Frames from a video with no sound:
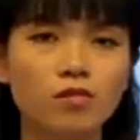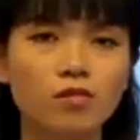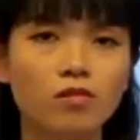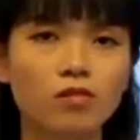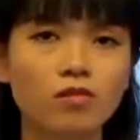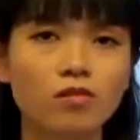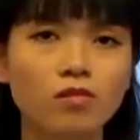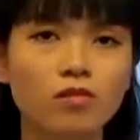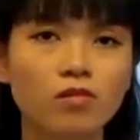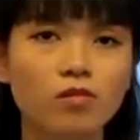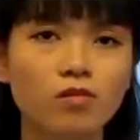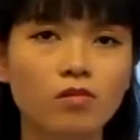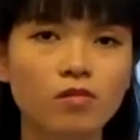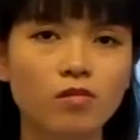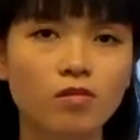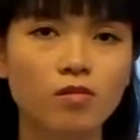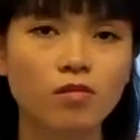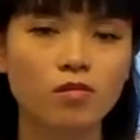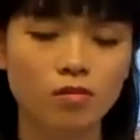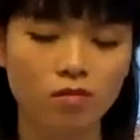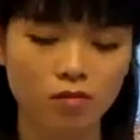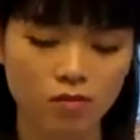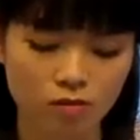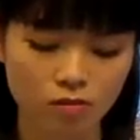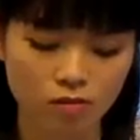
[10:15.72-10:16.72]

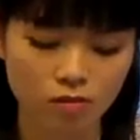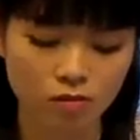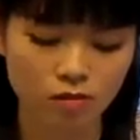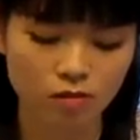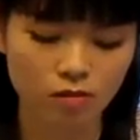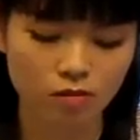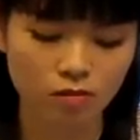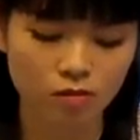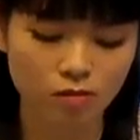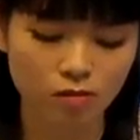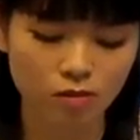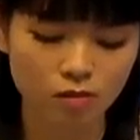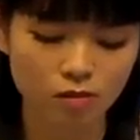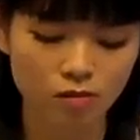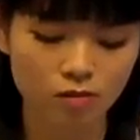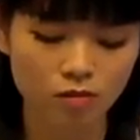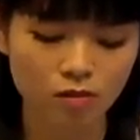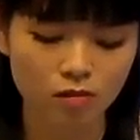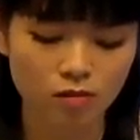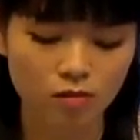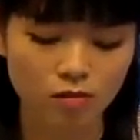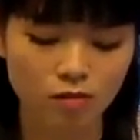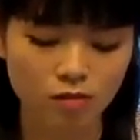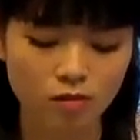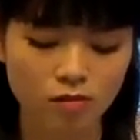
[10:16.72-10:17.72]

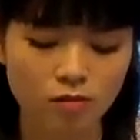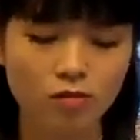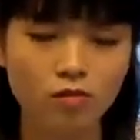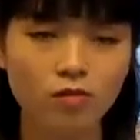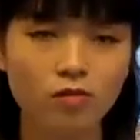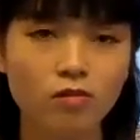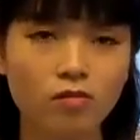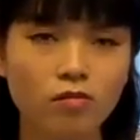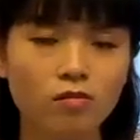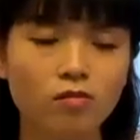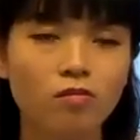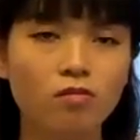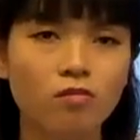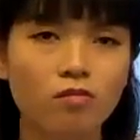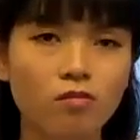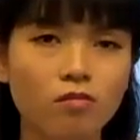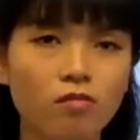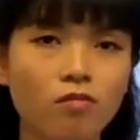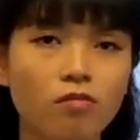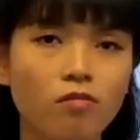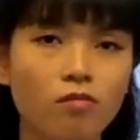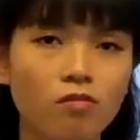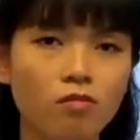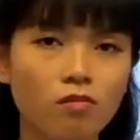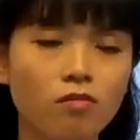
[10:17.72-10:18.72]

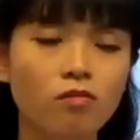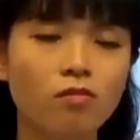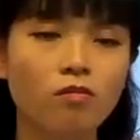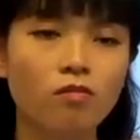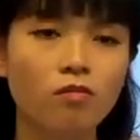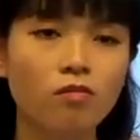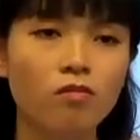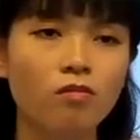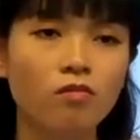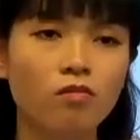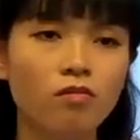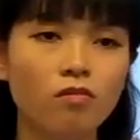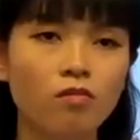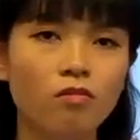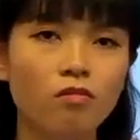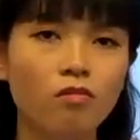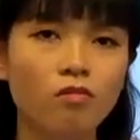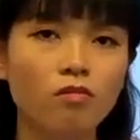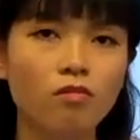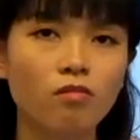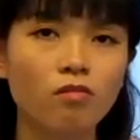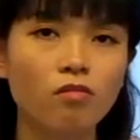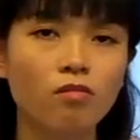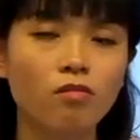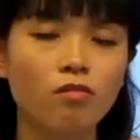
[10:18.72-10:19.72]

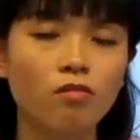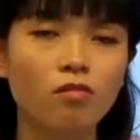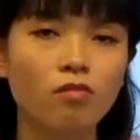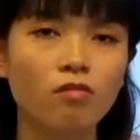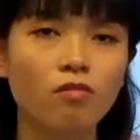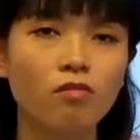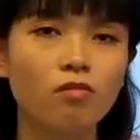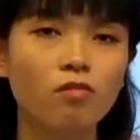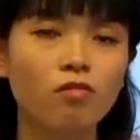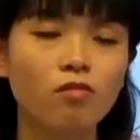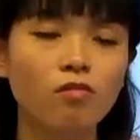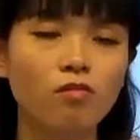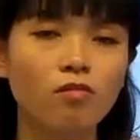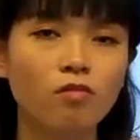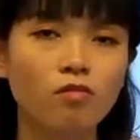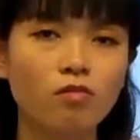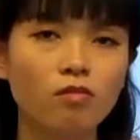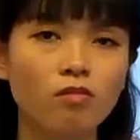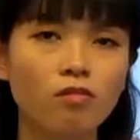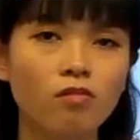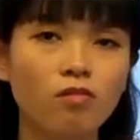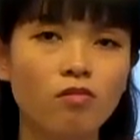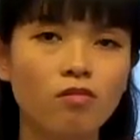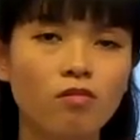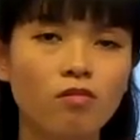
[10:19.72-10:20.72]
(not speaking)